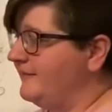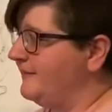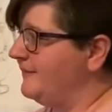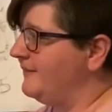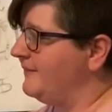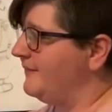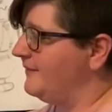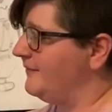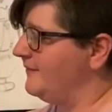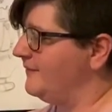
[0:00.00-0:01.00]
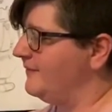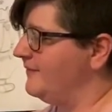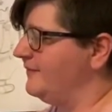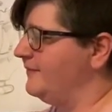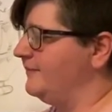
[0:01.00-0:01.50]

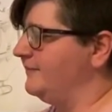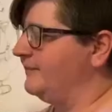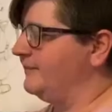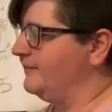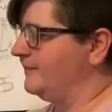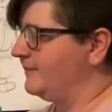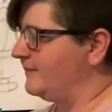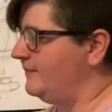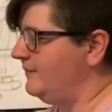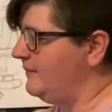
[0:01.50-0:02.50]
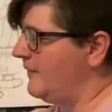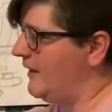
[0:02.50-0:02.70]
No one is speaking in this clip.